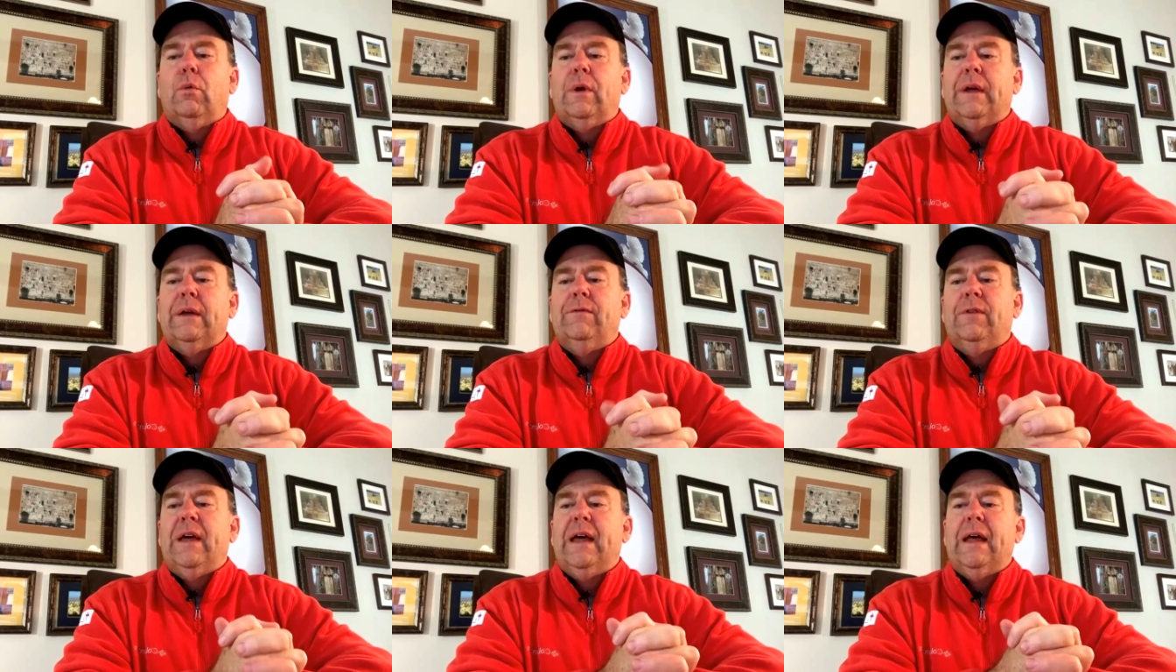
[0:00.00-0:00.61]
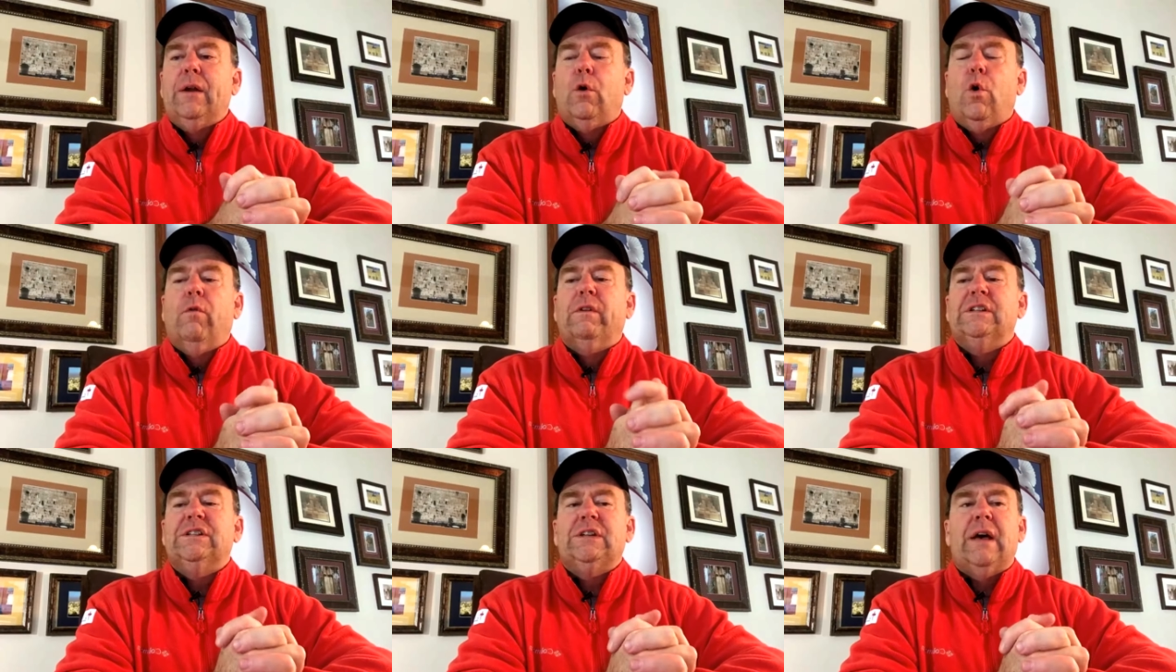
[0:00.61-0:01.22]
We've hit
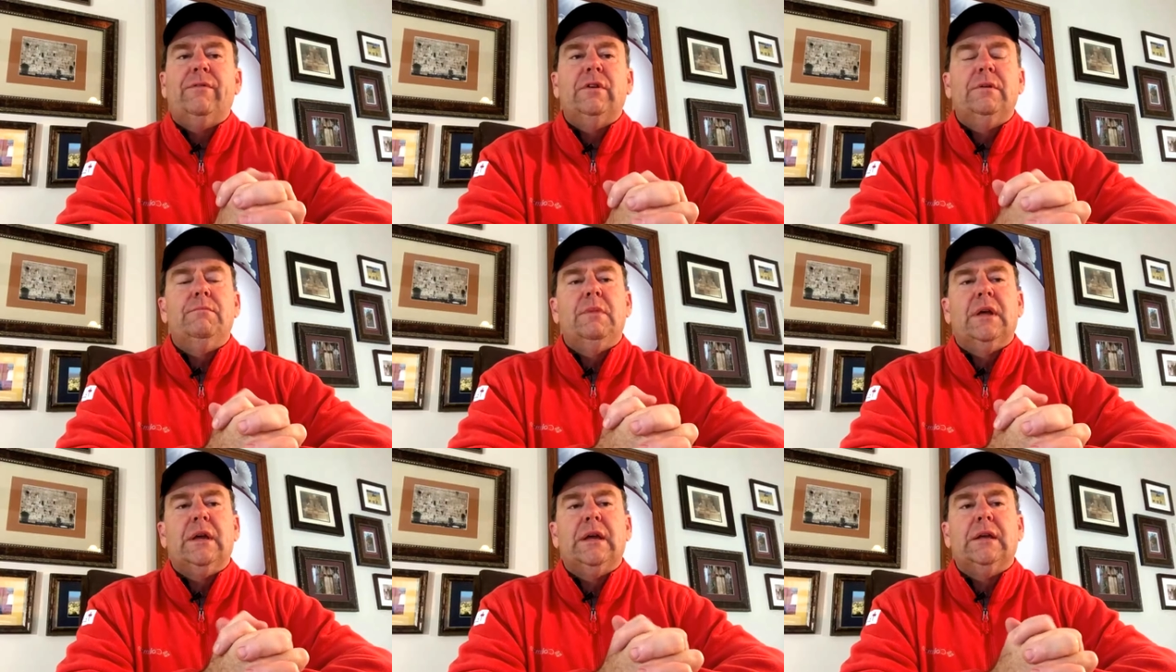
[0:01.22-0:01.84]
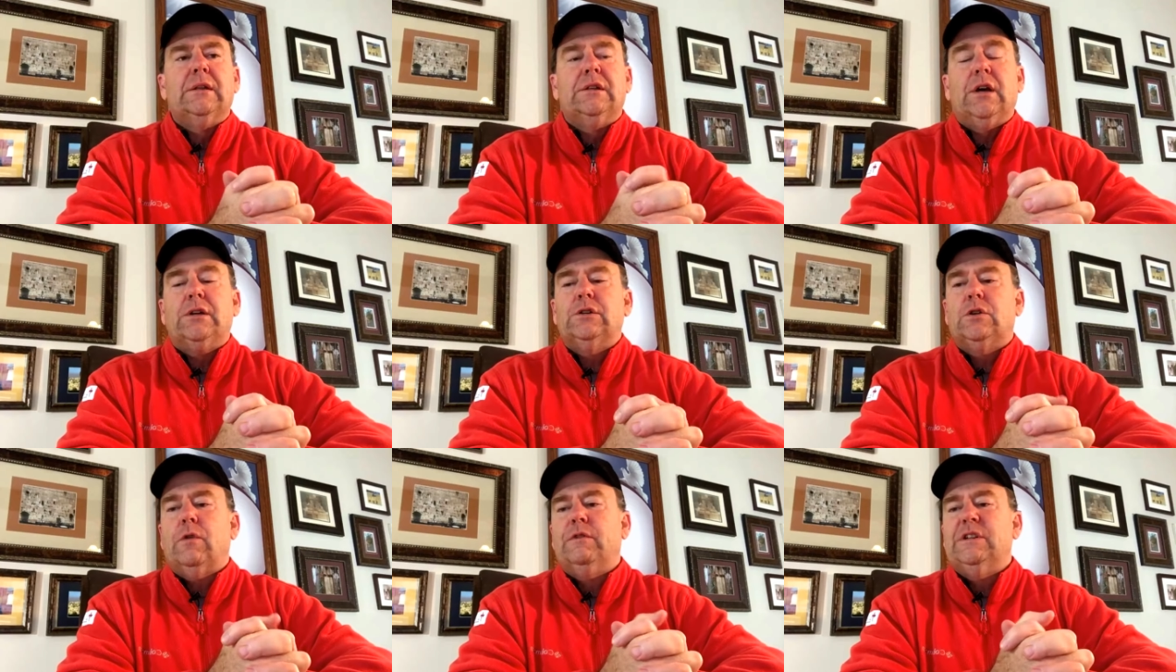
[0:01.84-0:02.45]
over 7 million,
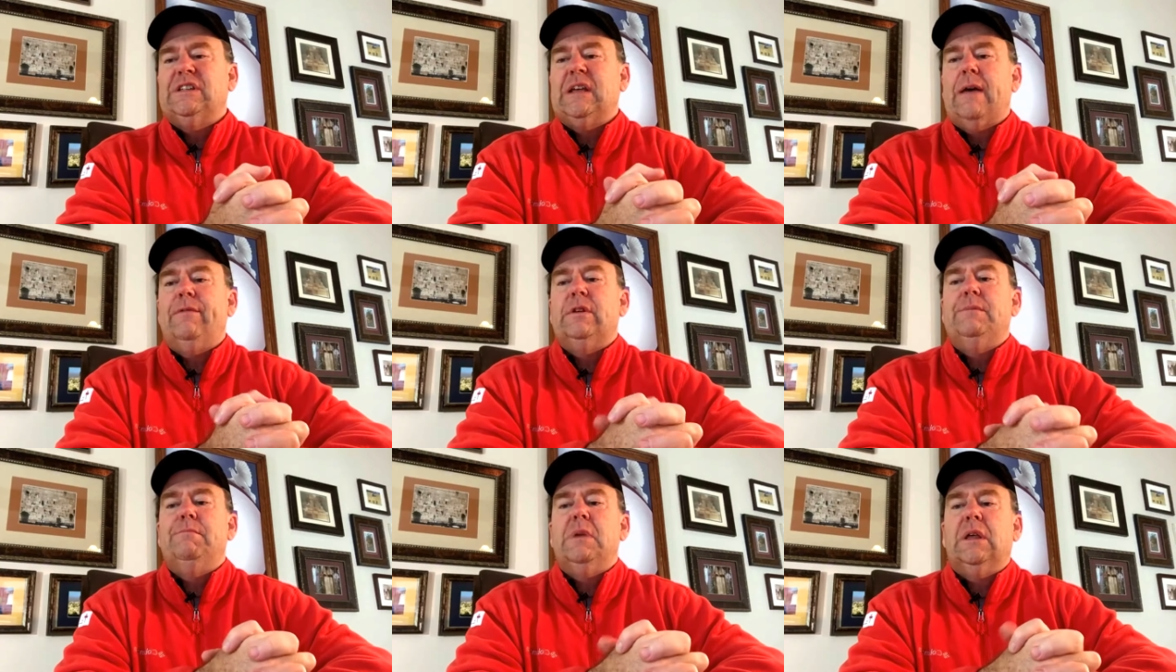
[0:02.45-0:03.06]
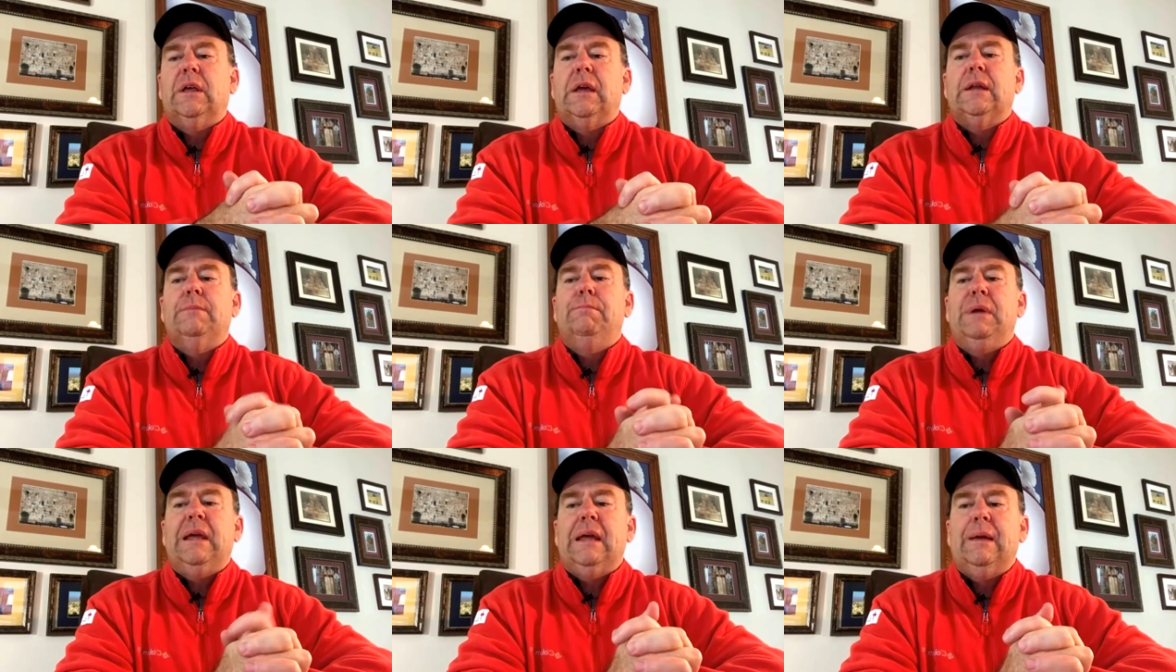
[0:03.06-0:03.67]
touched over 7
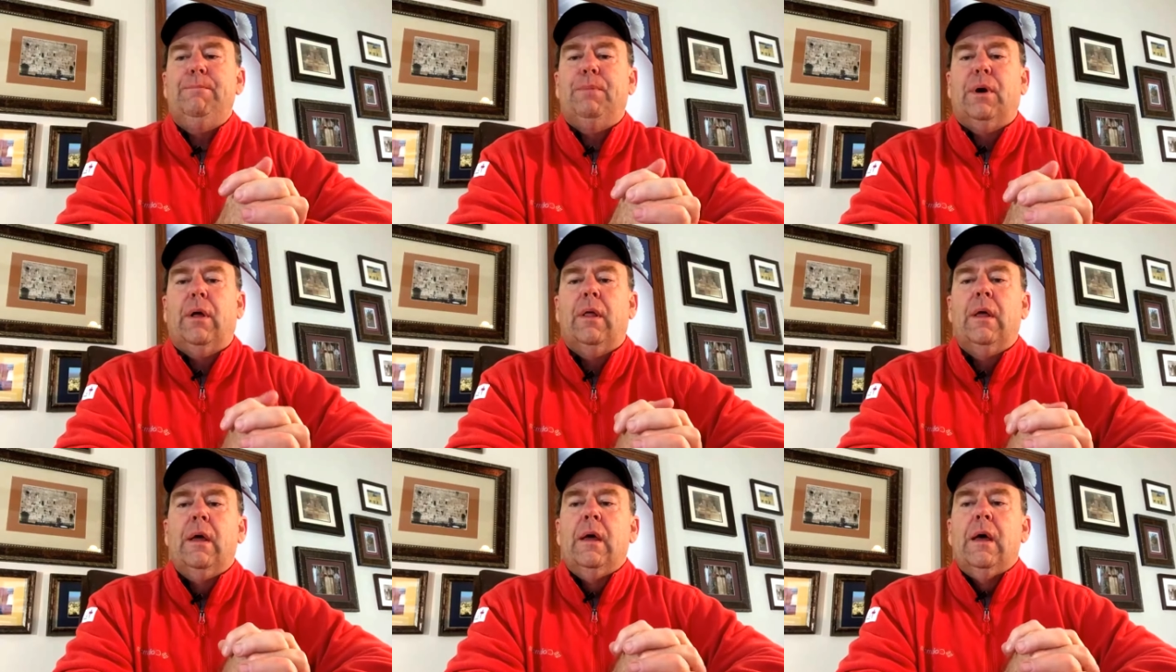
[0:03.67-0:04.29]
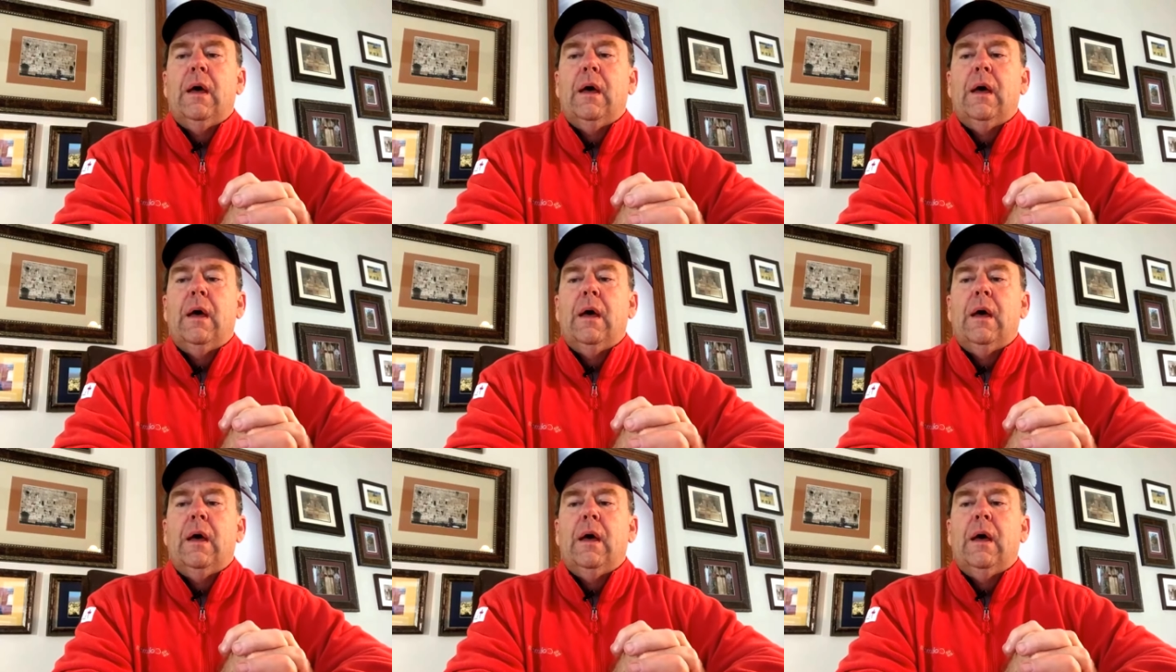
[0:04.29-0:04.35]
million people